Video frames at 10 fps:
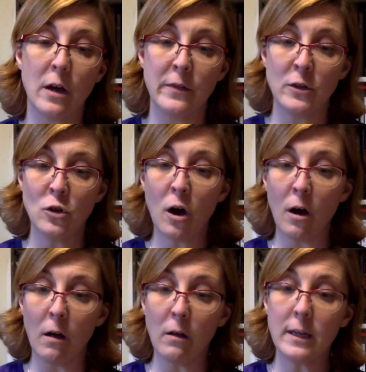on the
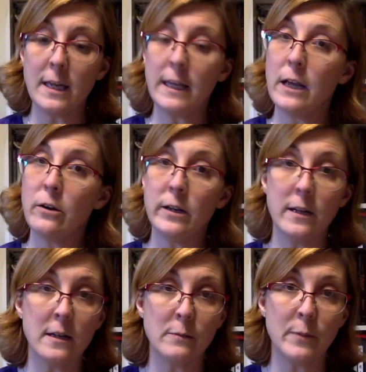doll he carried
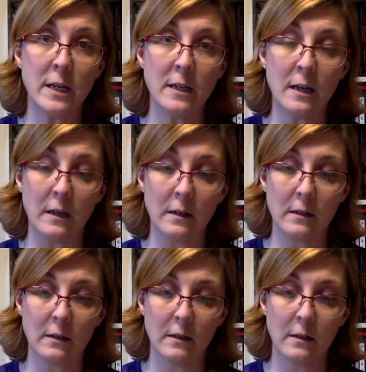in his bandana.